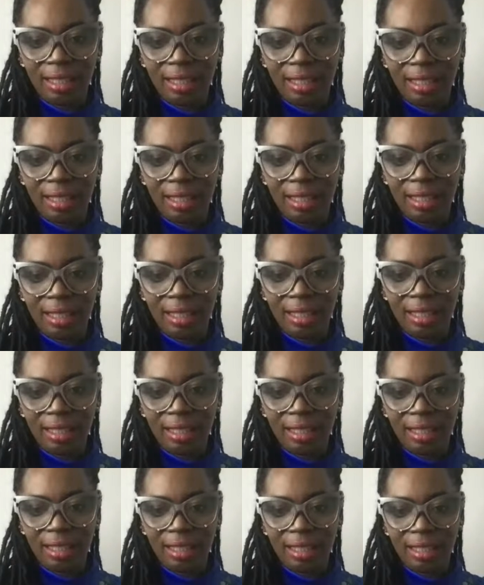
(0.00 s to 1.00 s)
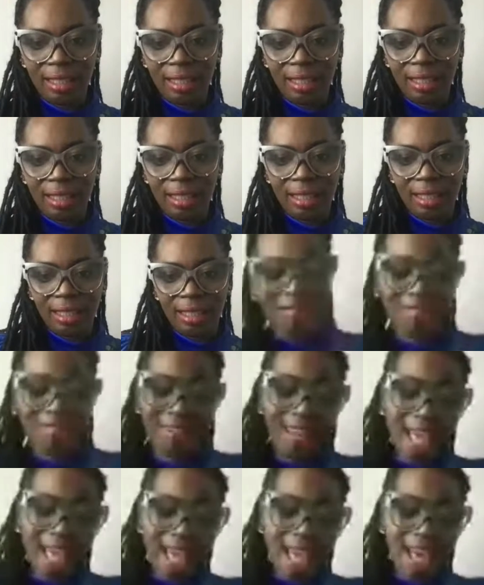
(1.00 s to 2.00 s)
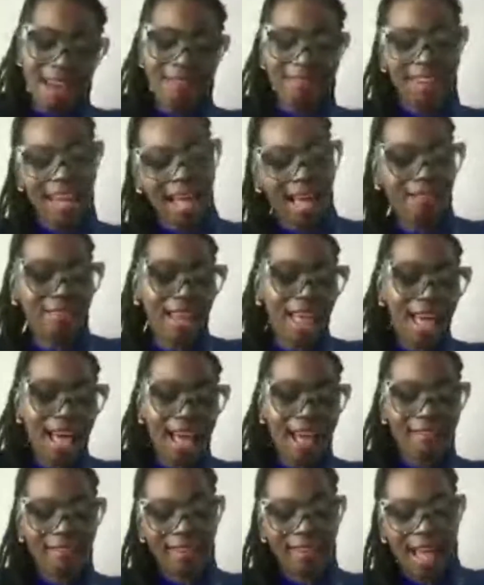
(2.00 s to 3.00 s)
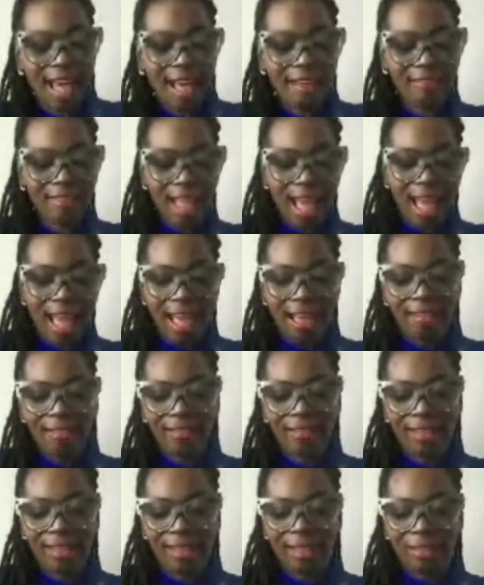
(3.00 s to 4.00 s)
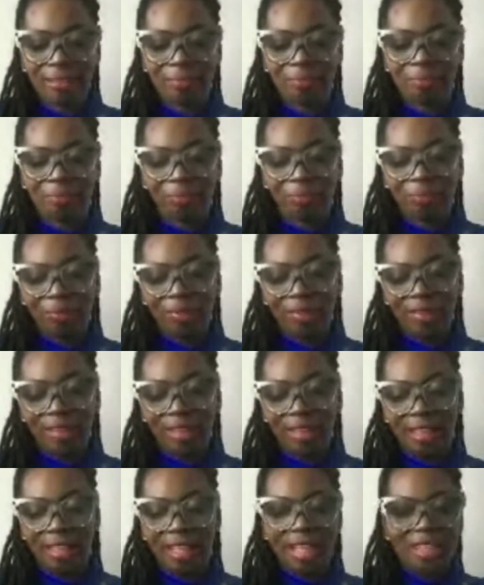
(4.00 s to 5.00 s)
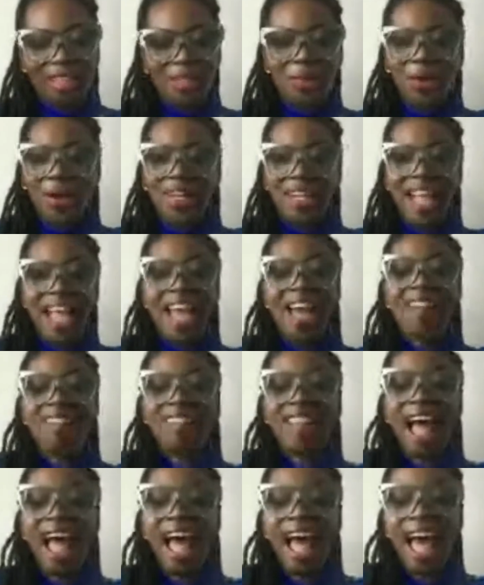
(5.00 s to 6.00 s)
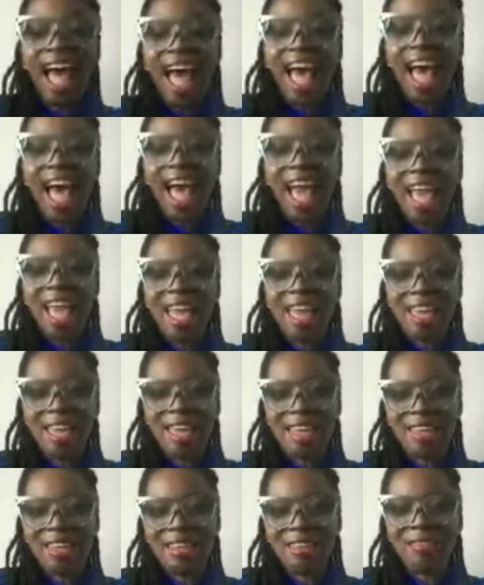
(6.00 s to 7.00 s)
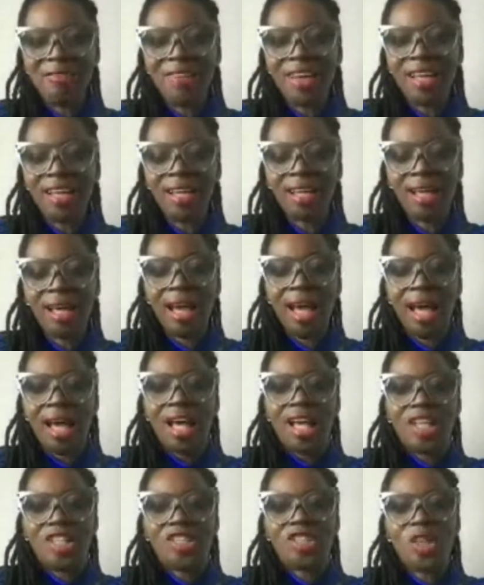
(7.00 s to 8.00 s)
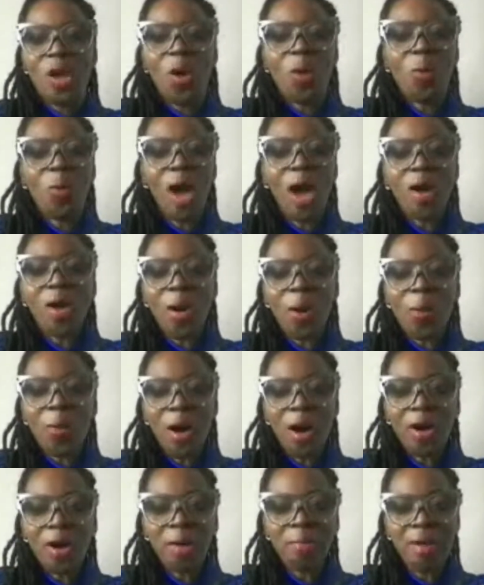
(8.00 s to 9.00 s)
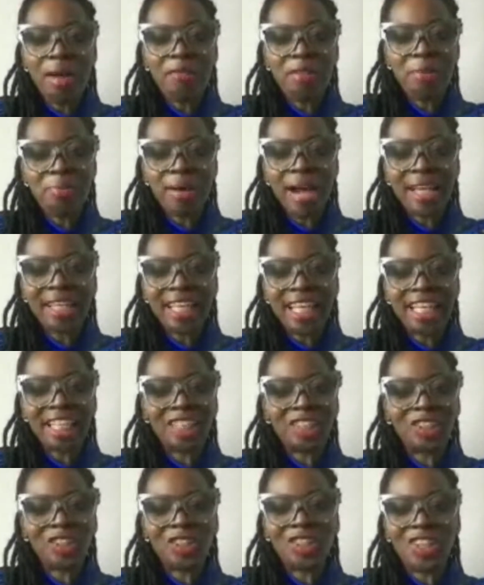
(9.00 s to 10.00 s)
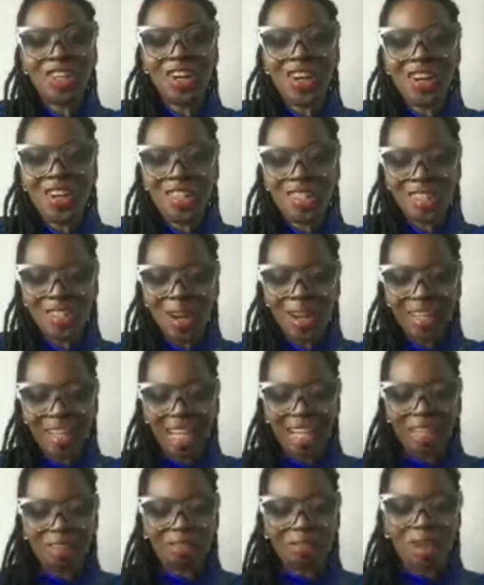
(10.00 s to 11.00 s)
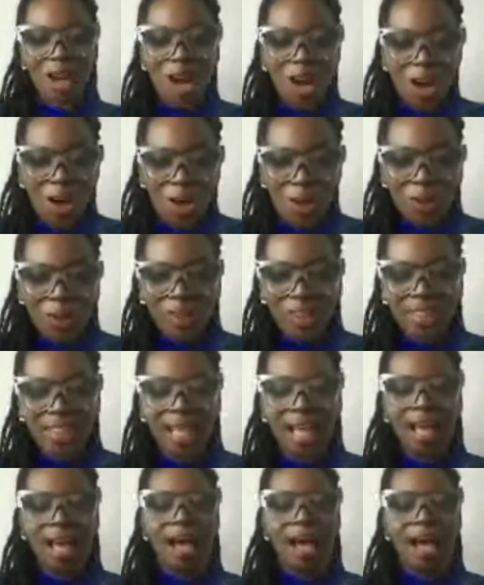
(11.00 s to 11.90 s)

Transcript: live, live, live, live, live, live, live. You are now live. So welcome, everybody. It is your girl, Darlaina Rose.